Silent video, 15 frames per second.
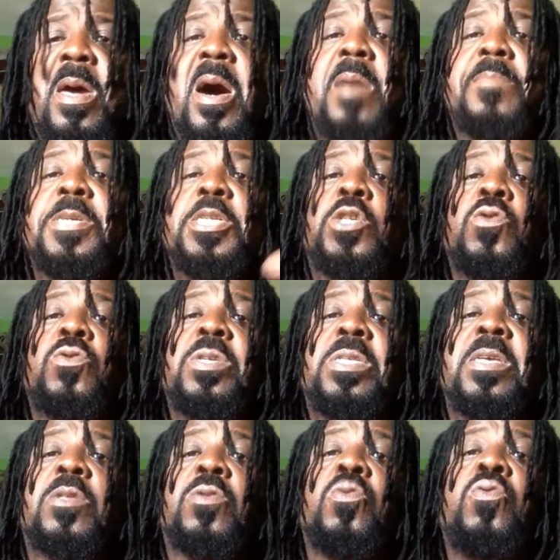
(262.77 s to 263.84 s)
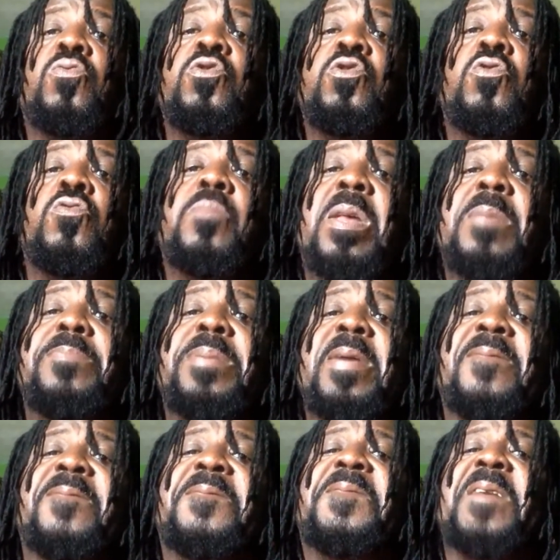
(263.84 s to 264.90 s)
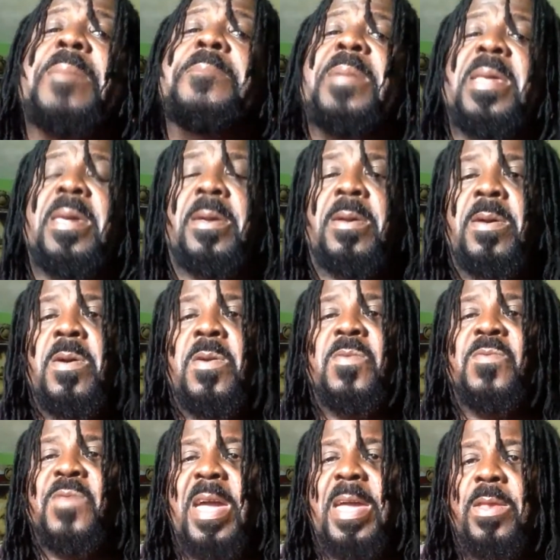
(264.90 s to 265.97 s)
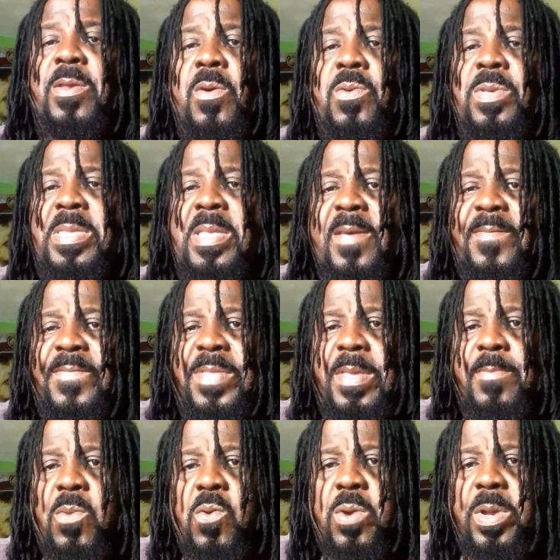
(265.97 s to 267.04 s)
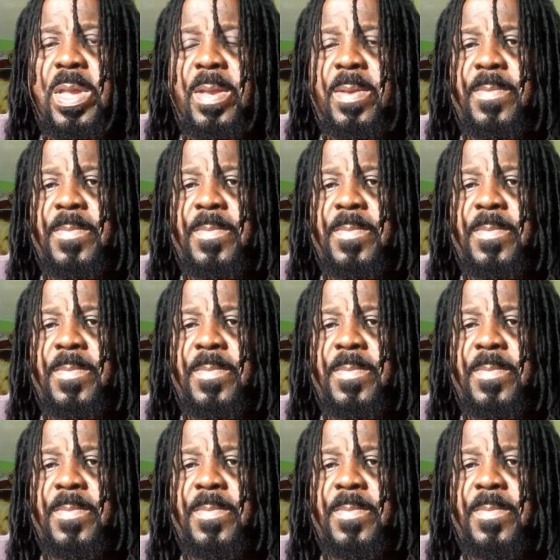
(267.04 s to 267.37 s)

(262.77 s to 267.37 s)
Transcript: I'm sure it's a 2 human being family right now is left in mourning.